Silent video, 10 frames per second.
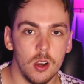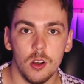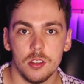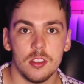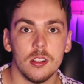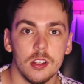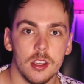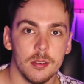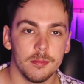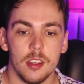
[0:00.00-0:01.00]

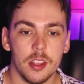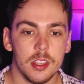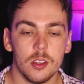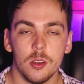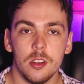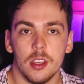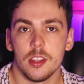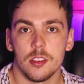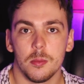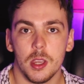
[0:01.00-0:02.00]
hostility. Nothing good
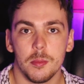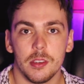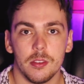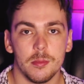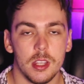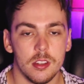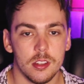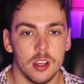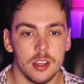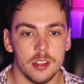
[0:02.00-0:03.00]
ends up coming from the
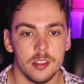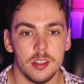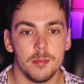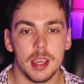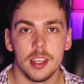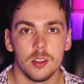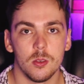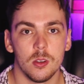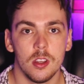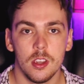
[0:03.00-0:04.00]
entire debate
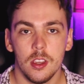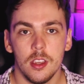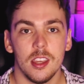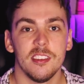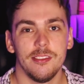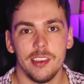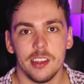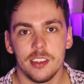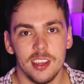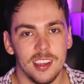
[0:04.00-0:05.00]
or
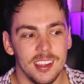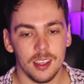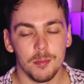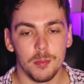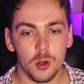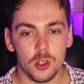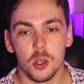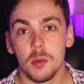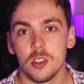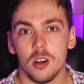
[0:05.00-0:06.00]
event. And
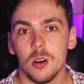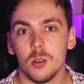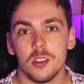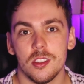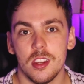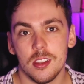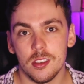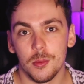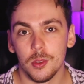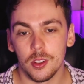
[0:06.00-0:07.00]
Booktube as a whole just
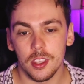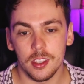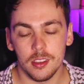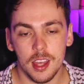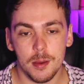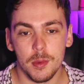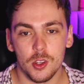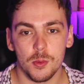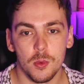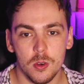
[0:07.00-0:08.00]
ends up looking that
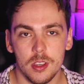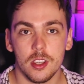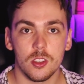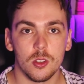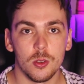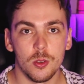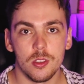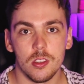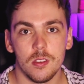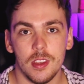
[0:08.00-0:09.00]
much more
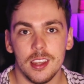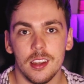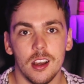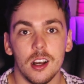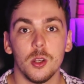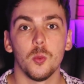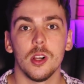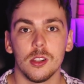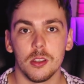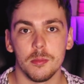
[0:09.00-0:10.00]
exclusive and
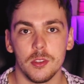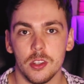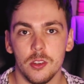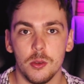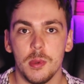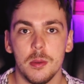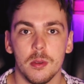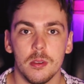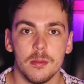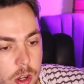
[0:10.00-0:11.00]
unwelcome to new
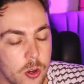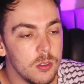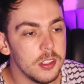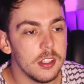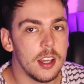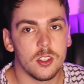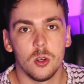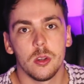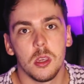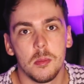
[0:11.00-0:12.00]
people. I don't really like
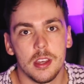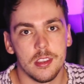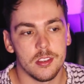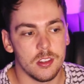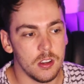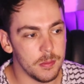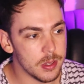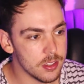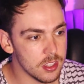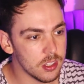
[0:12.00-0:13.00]
talking about this stuff
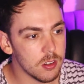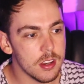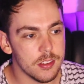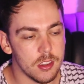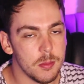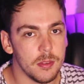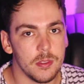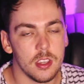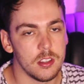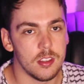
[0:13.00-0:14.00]
because in the grand scheme of
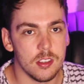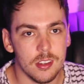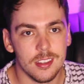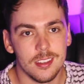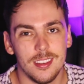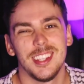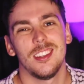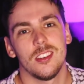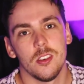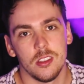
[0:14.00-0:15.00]
things it's just
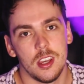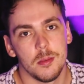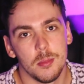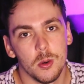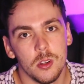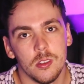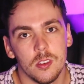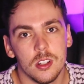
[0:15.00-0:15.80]
it's just not that important